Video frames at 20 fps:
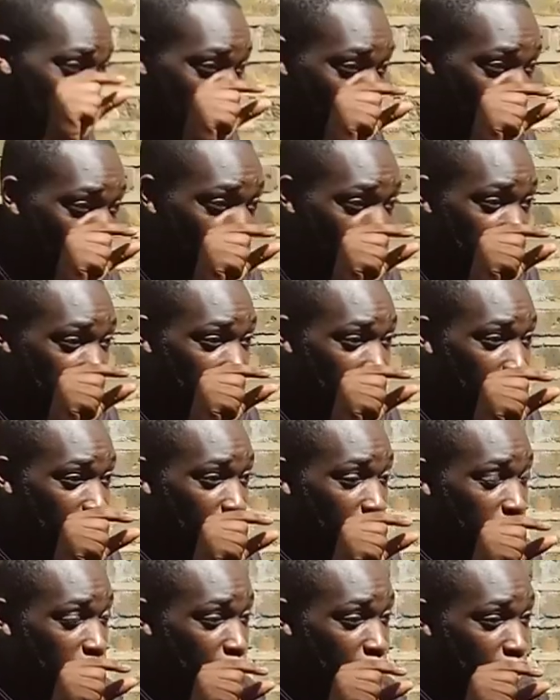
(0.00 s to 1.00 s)
components.
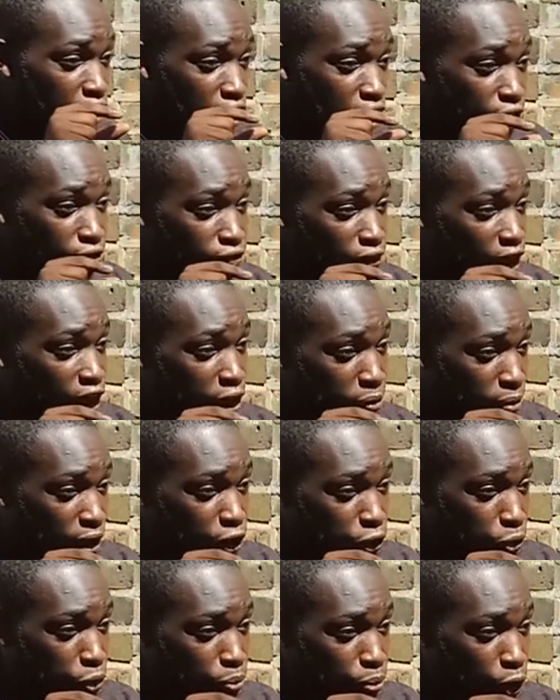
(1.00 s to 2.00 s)
The the
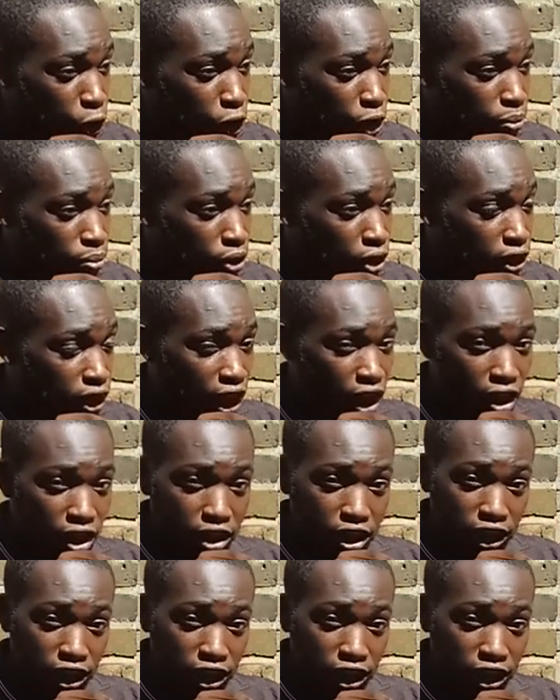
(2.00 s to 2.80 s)
fundamental building block there